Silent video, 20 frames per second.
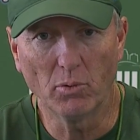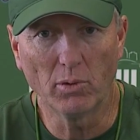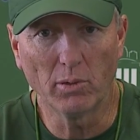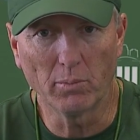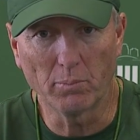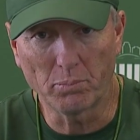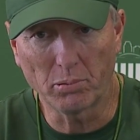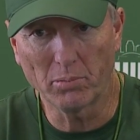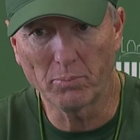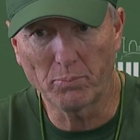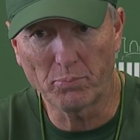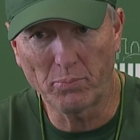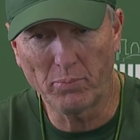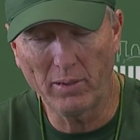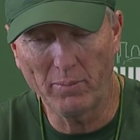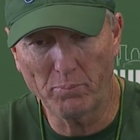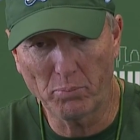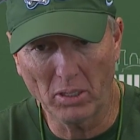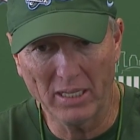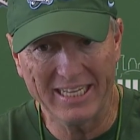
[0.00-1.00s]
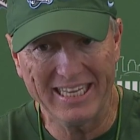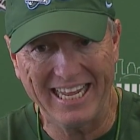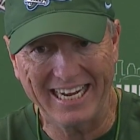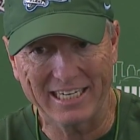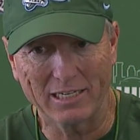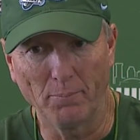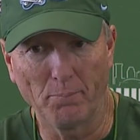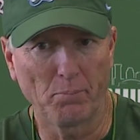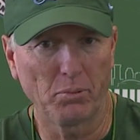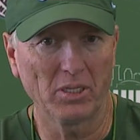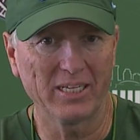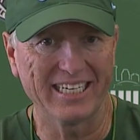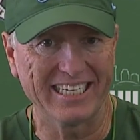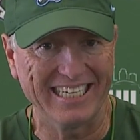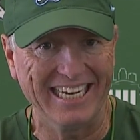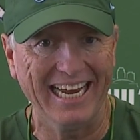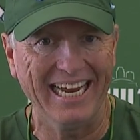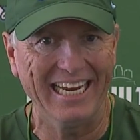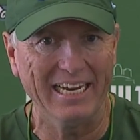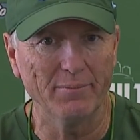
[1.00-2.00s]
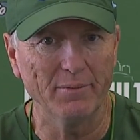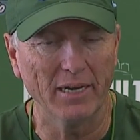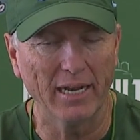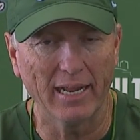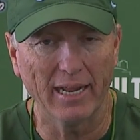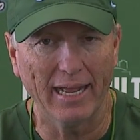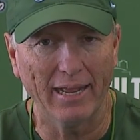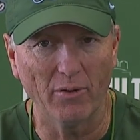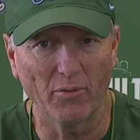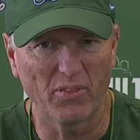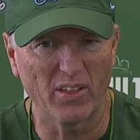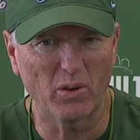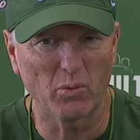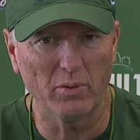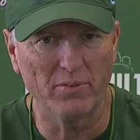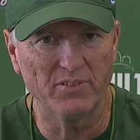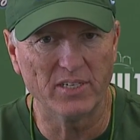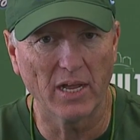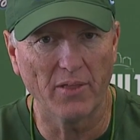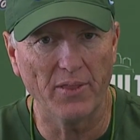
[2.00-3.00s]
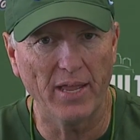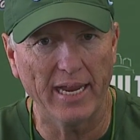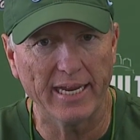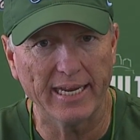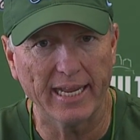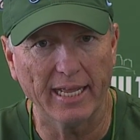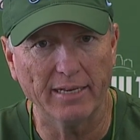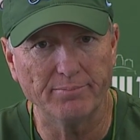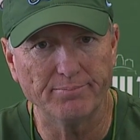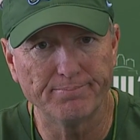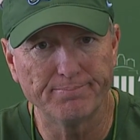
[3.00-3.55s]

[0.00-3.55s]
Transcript: We want to play that complete game, and I, I don't think we've done that yet.